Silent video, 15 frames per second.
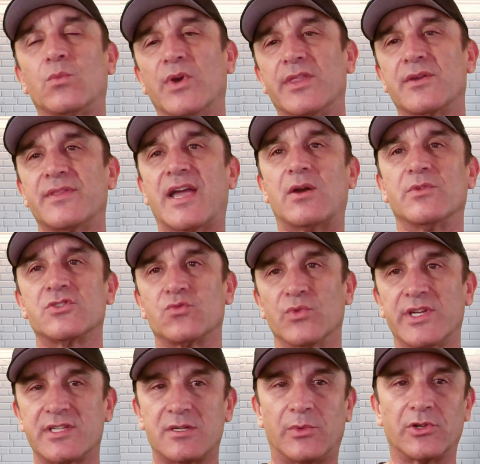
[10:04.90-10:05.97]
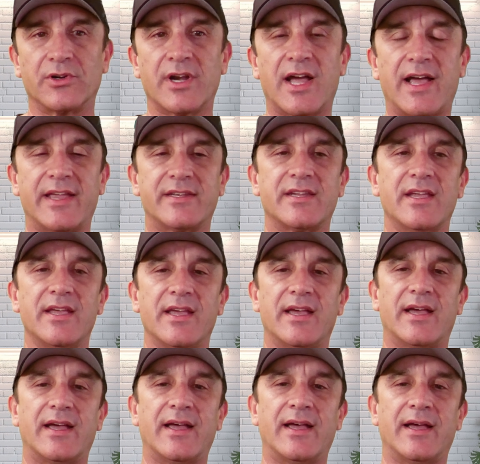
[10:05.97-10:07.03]
on whether that was reasonable or not.
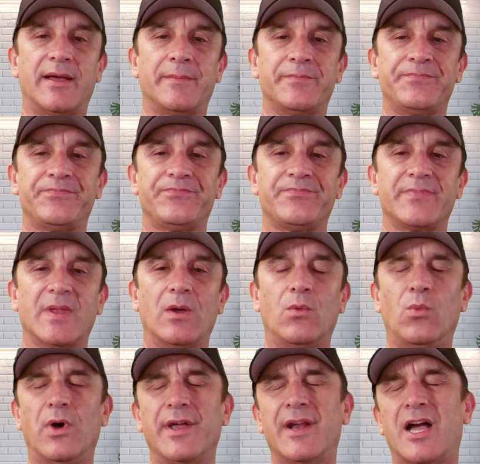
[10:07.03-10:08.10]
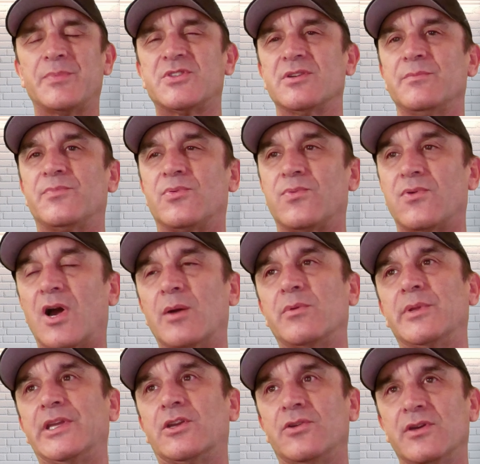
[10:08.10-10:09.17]
Um, one option
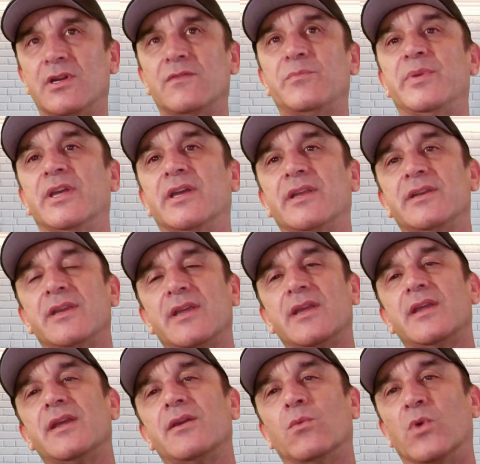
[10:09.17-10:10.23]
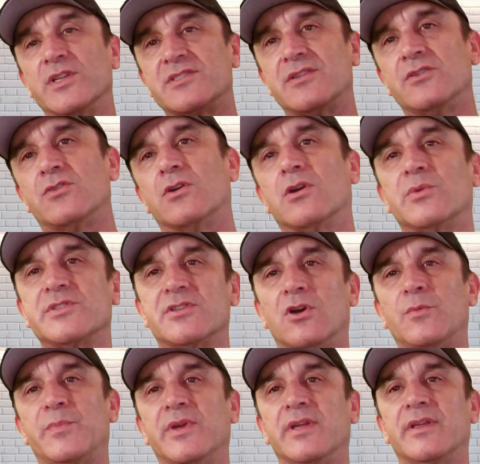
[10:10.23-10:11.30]
probably could have been once the door was
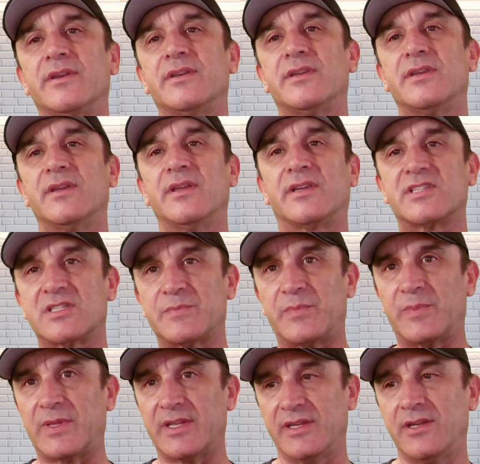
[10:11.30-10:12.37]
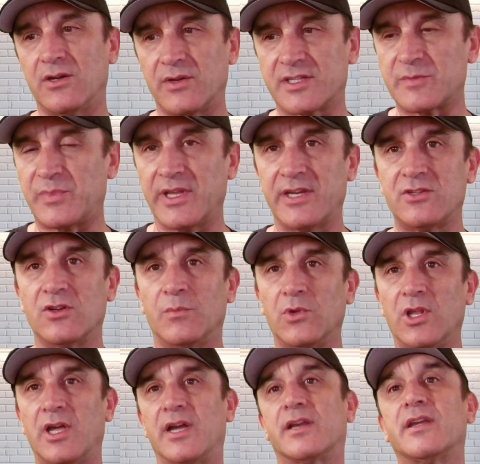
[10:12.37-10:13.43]
opened, you know, explain to
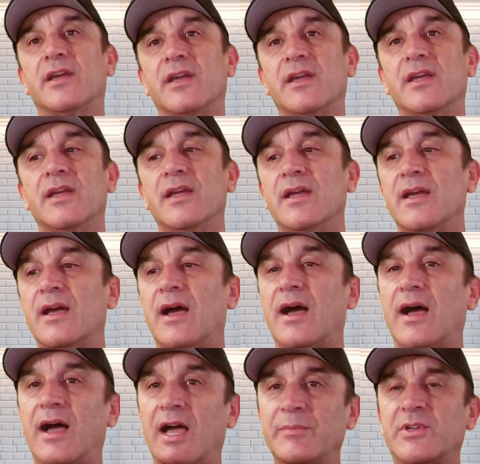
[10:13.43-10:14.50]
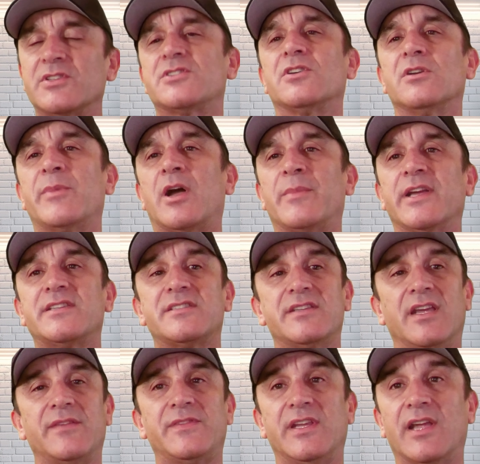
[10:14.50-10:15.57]
him. look, I'm concerned about my
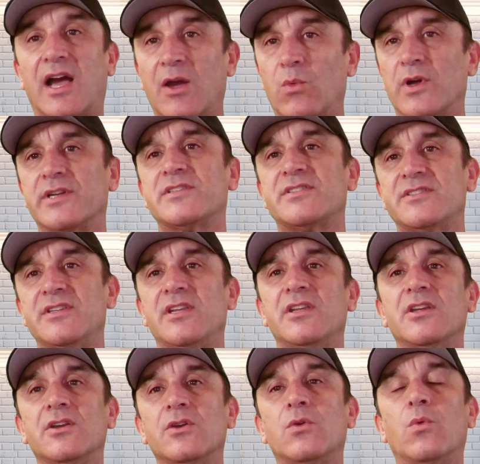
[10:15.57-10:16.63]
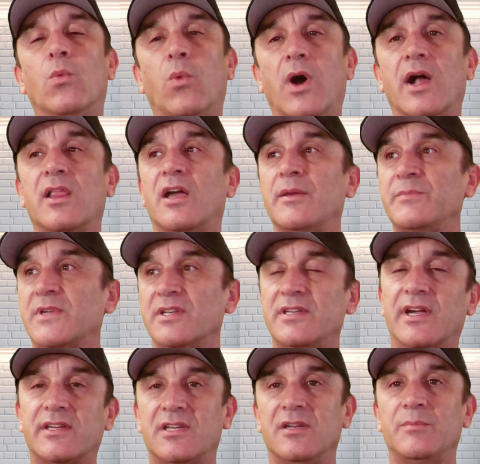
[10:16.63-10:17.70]
safety. I want to see you while I'm
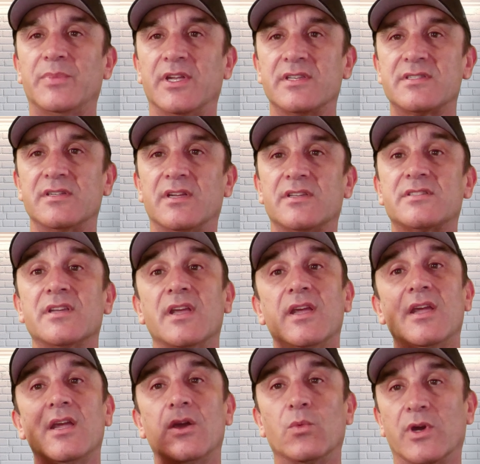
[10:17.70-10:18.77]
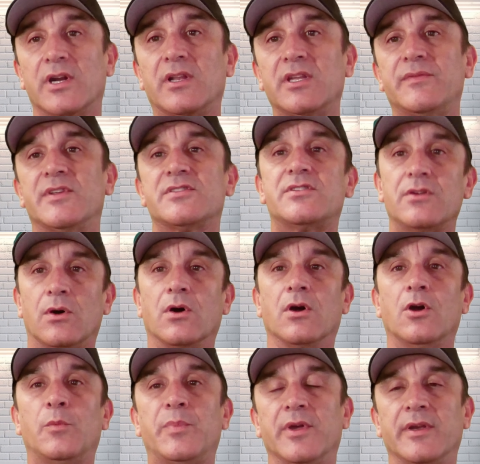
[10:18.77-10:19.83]
conducting business. We're going to leave this
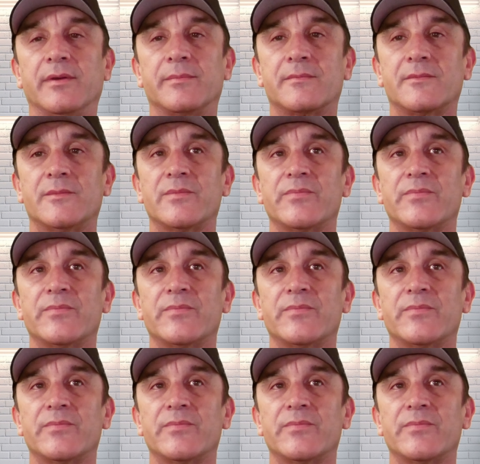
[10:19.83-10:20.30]
door open.